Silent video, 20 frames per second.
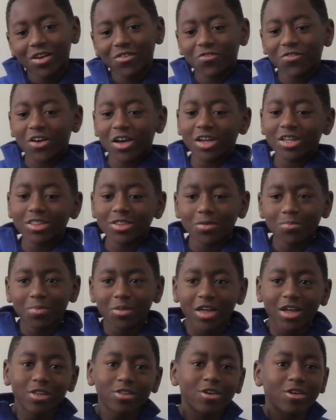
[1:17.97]
I find the
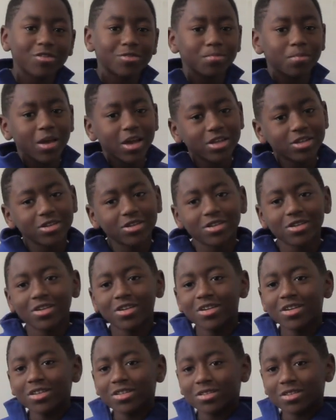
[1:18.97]
Black Lives Matter,
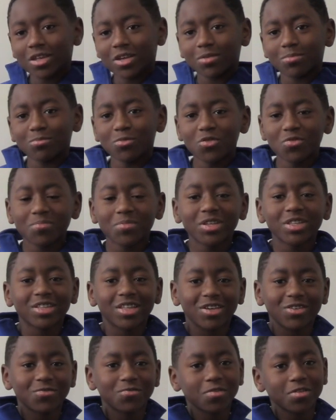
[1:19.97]
like,
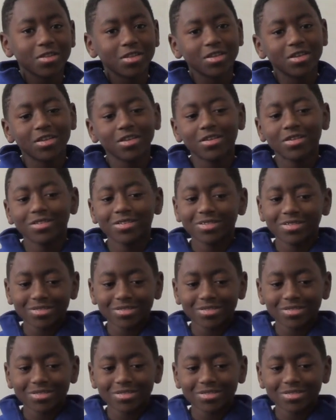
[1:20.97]
movement, like, really